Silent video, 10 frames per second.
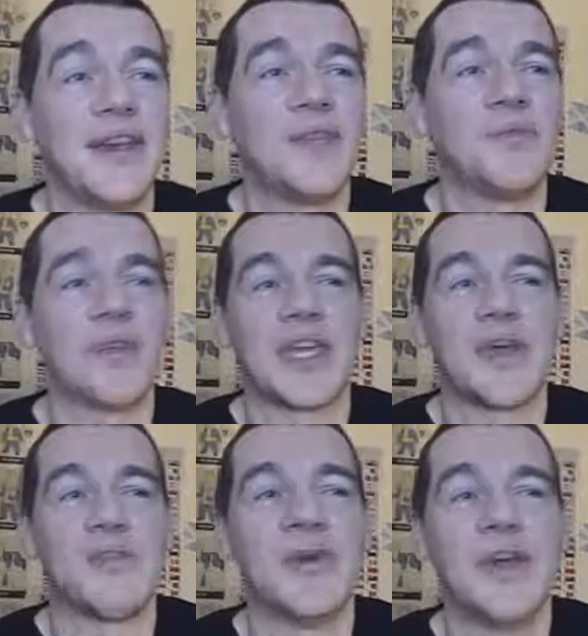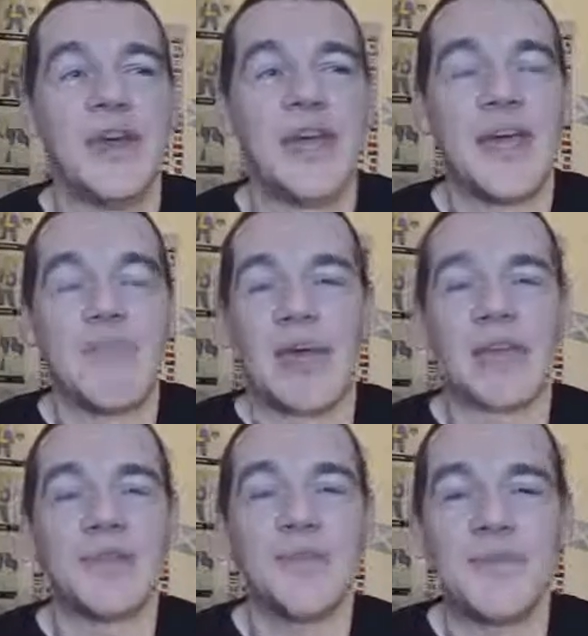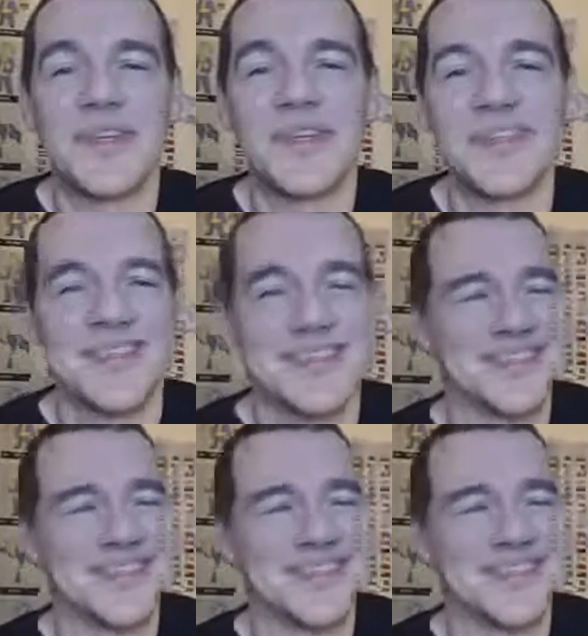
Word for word: I don't want to kill uh, pixels,